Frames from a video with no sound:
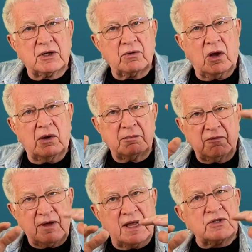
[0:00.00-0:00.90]
grow and
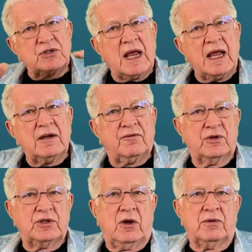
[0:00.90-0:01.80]
provide shade for
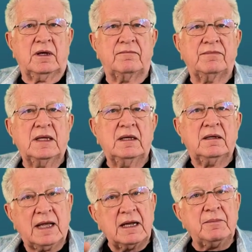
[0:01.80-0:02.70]
Jonah,
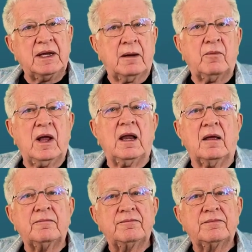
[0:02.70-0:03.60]
like a big umbrella.